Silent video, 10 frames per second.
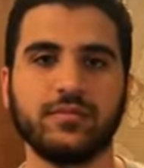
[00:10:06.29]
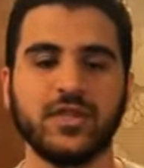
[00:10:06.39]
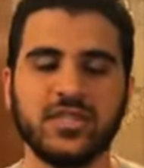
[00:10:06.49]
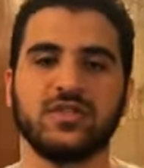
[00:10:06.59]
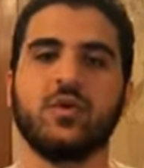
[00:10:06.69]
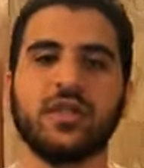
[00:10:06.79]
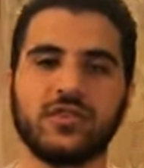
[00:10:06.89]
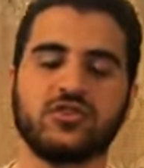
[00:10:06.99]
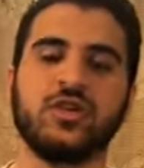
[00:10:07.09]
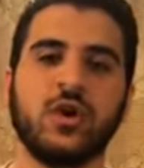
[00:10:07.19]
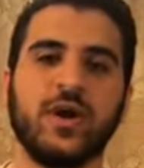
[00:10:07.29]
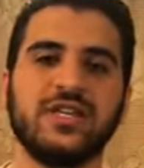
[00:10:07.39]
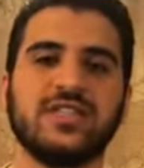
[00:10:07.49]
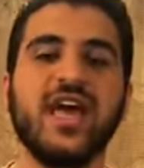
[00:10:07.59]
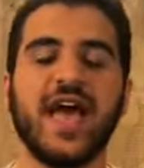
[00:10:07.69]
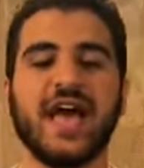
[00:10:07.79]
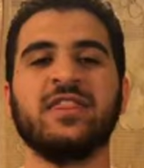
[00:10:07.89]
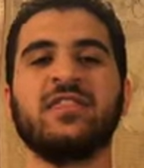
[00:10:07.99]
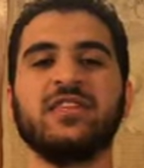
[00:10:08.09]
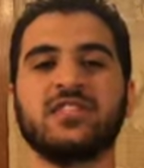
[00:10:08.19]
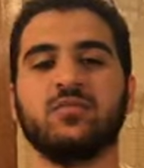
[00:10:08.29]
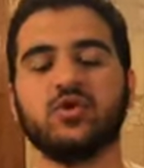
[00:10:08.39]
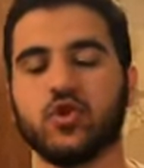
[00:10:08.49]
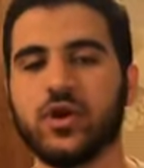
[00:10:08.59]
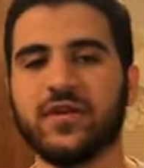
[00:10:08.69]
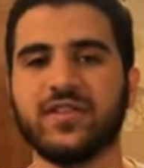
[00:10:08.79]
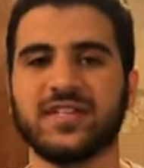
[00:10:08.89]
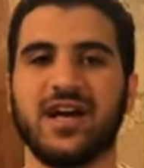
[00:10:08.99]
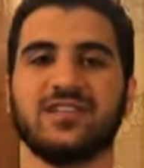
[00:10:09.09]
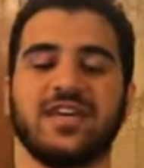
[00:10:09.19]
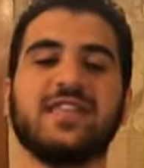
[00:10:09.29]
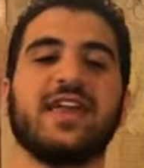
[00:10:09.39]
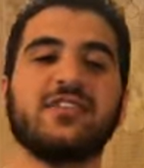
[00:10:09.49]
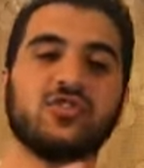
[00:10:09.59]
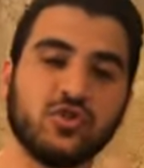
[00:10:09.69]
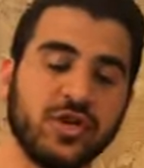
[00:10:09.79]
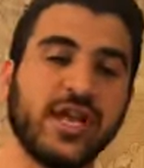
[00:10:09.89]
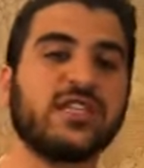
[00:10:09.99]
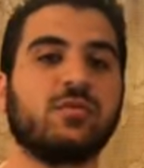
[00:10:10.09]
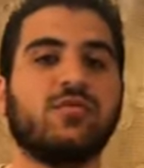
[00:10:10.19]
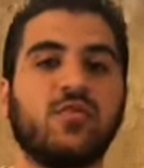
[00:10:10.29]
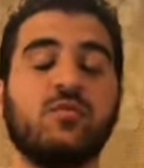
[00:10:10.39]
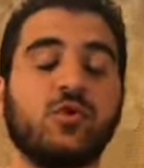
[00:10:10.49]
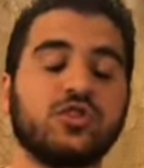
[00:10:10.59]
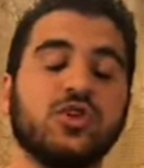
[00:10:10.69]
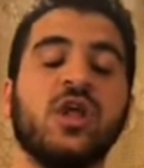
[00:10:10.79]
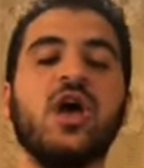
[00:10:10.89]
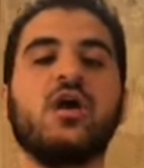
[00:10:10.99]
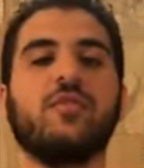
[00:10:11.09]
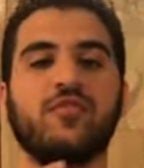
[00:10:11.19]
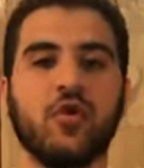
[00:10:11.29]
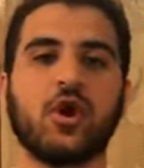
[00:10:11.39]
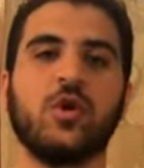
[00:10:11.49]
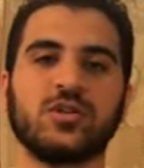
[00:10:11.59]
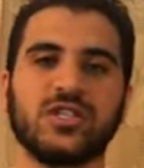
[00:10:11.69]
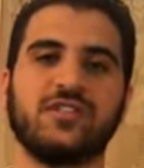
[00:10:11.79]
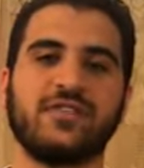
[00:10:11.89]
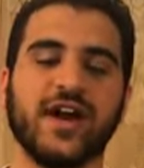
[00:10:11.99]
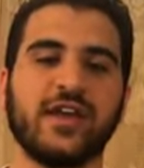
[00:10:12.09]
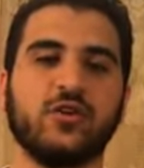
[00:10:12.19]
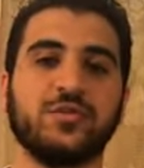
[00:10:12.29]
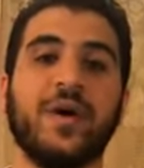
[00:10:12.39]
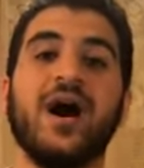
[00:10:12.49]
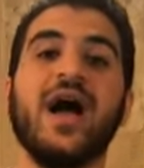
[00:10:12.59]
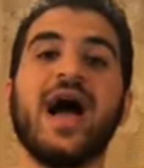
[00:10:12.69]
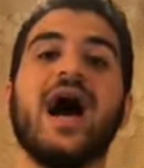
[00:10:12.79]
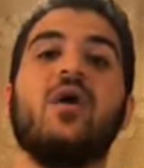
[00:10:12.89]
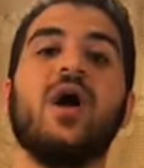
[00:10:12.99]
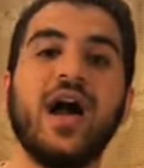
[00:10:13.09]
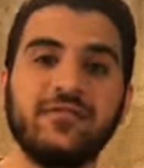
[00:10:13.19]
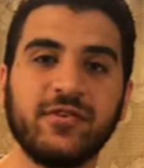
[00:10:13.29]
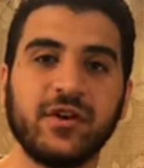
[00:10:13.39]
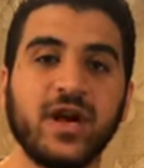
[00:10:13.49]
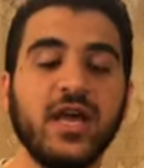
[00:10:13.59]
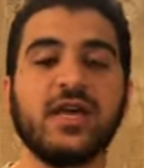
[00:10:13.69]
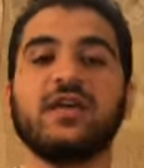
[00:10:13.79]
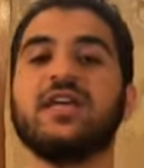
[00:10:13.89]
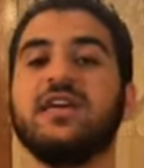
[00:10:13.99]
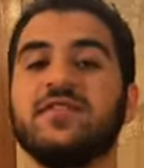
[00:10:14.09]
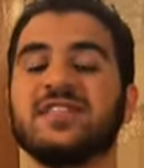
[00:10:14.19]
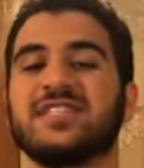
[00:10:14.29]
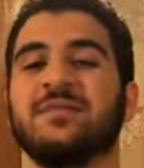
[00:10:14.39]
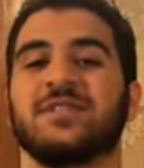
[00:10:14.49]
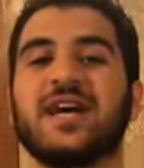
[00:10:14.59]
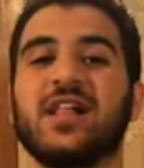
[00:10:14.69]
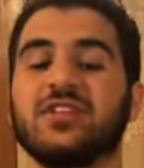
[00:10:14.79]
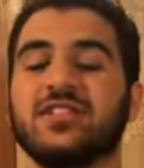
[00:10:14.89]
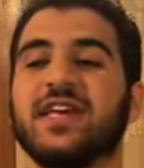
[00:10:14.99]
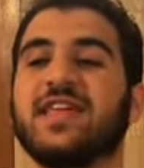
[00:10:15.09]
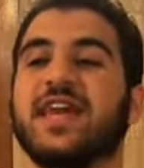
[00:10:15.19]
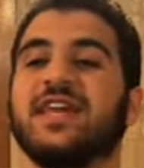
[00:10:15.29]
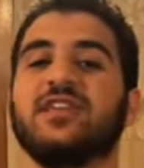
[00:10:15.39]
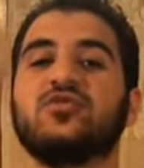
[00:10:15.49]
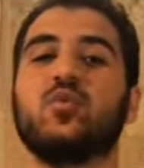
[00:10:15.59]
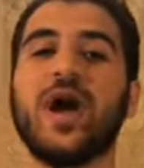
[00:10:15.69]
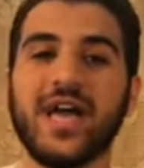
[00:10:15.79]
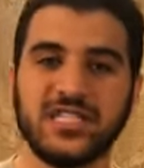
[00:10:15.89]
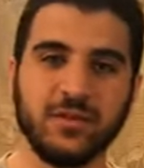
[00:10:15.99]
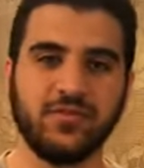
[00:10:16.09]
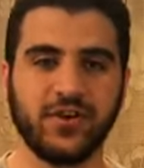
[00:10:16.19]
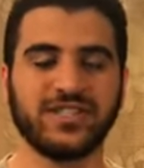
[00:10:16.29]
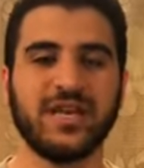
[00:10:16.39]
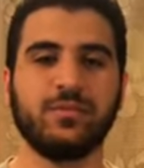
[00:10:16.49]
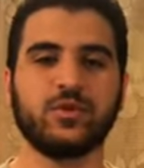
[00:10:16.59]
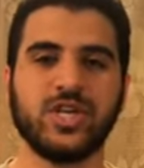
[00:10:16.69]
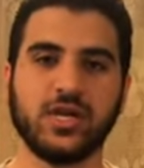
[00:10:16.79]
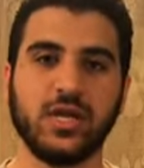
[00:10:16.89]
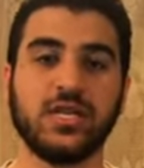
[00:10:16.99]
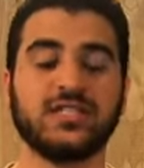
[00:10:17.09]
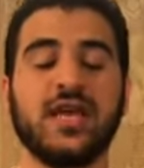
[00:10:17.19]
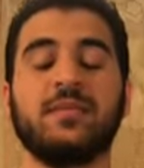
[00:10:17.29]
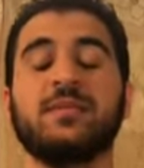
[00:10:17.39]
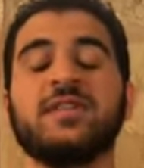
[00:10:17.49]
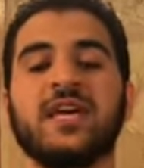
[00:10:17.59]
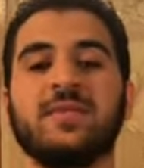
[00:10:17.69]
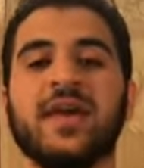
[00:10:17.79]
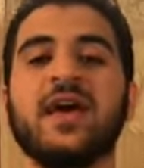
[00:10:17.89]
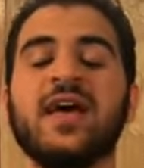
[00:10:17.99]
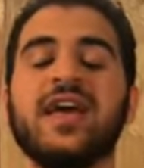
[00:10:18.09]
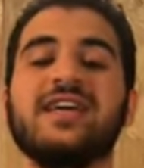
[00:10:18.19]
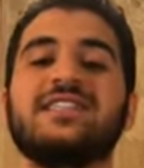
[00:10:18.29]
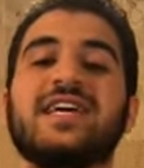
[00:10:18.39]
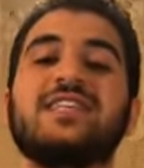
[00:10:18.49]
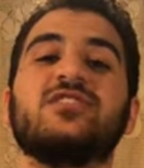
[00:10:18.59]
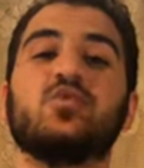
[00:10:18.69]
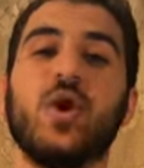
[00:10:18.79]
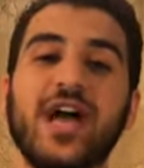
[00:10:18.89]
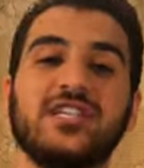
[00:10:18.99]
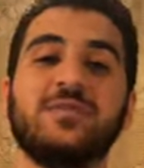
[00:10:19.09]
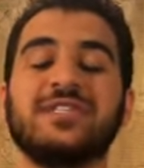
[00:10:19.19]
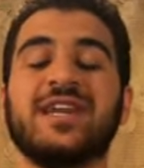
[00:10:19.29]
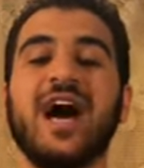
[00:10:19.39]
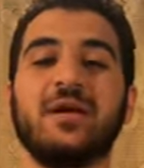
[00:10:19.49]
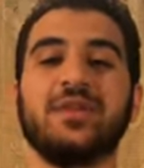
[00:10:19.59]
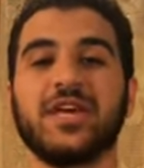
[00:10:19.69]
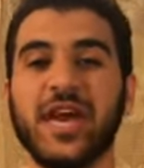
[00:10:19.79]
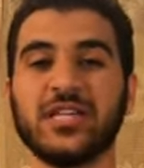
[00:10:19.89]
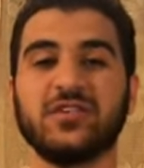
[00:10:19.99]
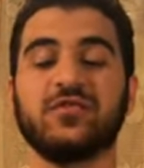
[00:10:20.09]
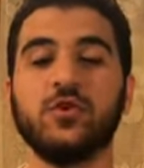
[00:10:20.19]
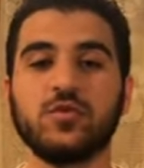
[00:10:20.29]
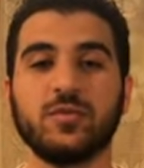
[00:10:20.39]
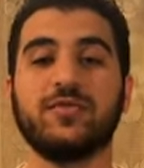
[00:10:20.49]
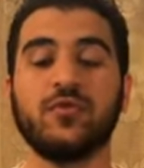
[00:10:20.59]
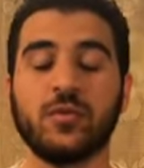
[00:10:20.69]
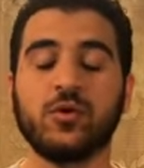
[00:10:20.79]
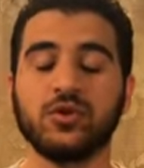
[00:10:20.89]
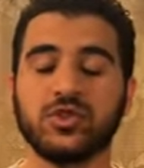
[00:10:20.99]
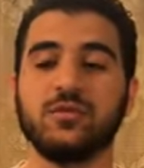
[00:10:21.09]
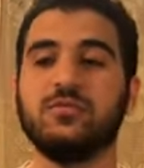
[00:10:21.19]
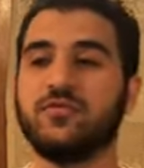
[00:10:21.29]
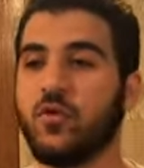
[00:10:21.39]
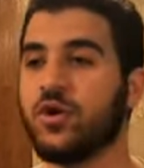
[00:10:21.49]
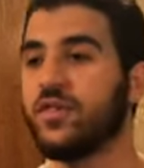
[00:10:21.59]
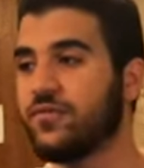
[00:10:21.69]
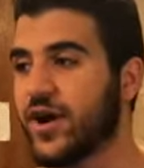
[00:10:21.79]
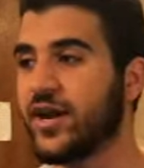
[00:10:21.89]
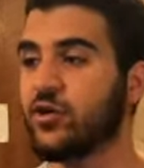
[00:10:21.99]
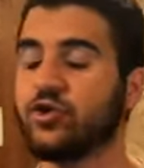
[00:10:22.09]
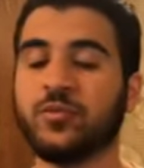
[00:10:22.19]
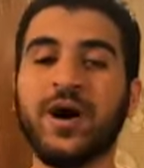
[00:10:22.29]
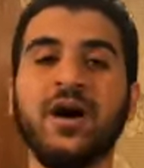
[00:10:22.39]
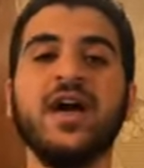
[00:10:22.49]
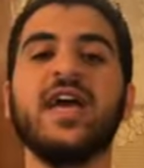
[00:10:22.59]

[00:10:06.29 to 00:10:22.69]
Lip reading: This is one of the sunnah ways. And this is majority of the scholars say that it's sunnah to perform ghusl before going to the Friday khutbah. However, even some scholars say that it is wajib. For example, Shaykh al-Islam ibn Taymiyyah, he said it is wajib. It's an obligation for you to perform ghusl before the Friday khutbah.